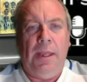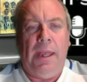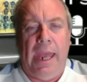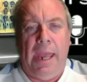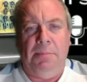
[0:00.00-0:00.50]

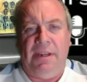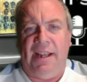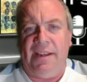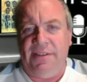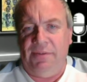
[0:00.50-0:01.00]

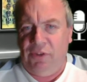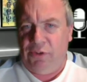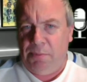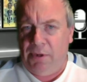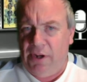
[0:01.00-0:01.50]
Newcastle have
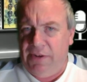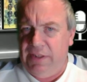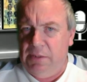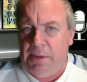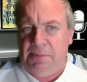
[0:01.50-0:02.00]
just put it on
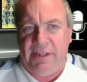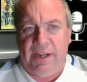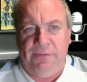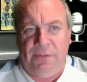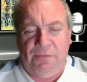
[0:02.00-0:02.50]
their
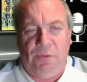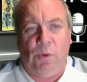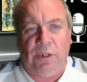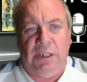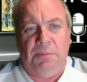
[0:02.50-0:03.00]
website from
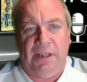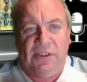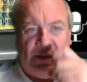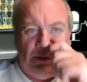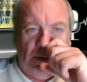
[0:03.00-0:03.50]
14
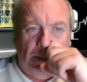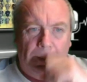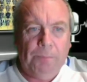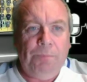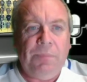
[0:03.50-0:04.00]
minutes ago.
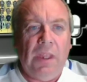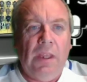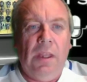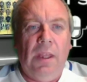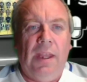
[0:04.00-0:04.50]

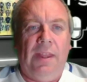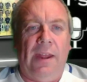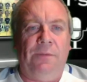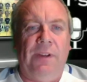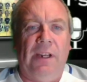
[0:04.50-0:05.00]

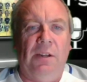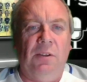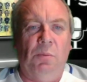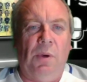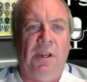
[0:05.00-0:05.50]
That
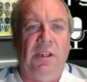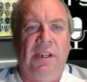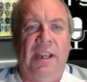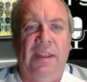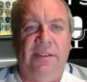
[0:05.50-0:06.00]
feeling when
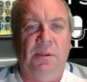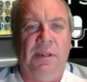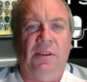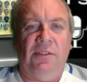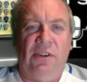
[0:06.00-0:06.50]
you get to
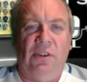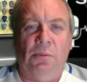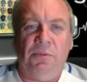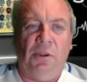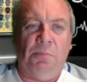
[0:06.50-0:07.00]
announce an
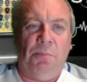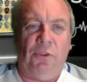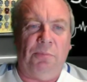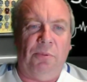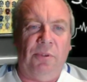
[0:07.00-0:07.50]
open-top
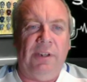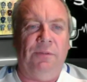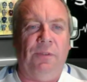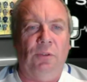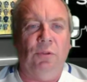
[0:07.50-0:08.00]
bus parade,
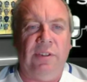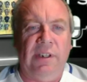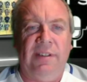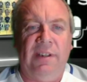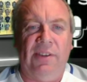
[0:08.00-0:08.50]
full route
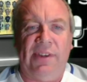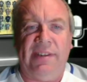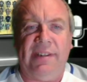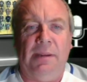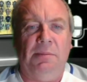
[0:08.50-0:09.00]
details
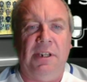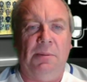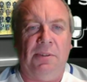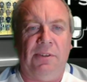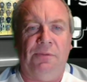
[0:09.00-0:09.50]
and
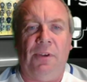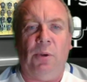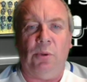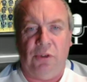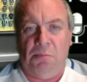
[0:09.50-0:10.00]
timetable to
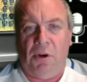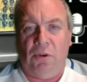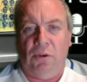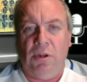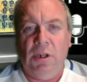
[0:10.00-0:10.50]
follow
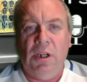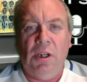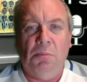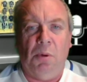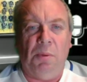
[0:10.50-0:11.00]
tomorrow.
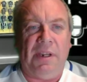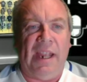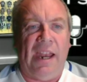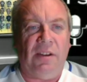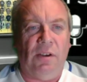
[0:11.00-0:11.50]
But we
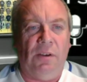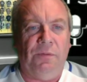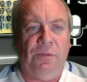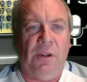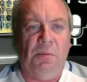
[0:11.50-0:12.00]
can
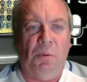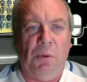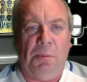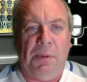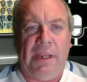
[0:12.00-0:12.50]
confirm
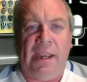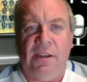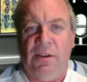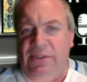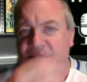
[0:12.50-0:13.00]
we'll be
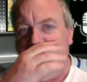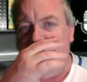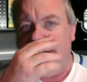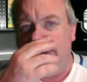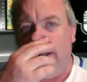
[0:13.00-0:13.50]
kicking off
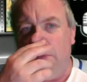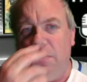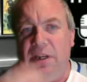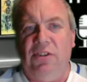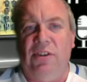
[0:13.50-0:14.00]
Saturday
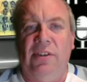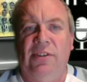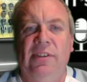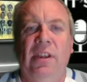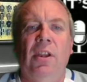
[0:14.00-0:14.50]
celebrations